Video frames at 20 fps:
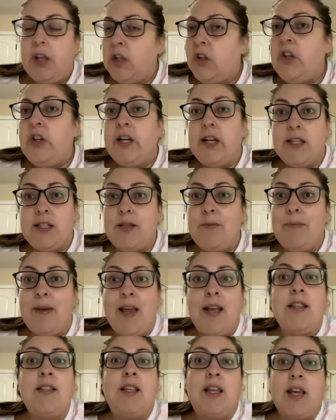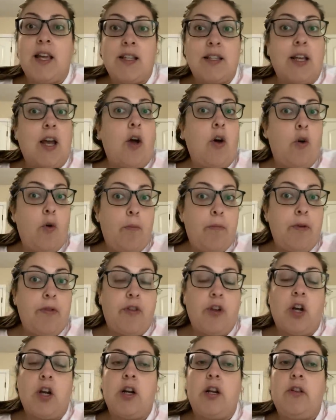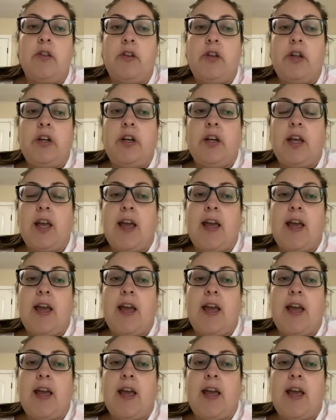look as amazing as I hope that they're going to look.